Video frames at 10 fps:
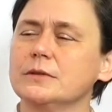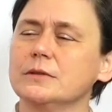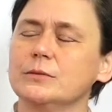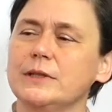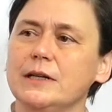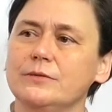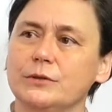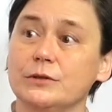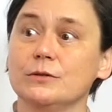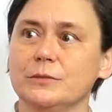So we have
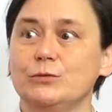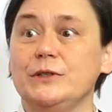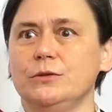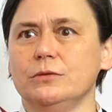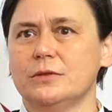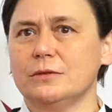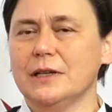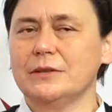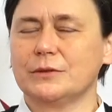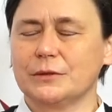regular
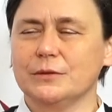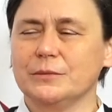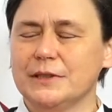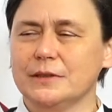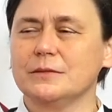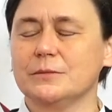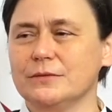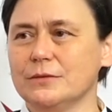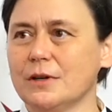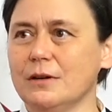meeting
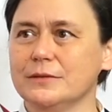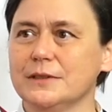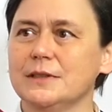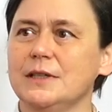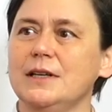before COVID.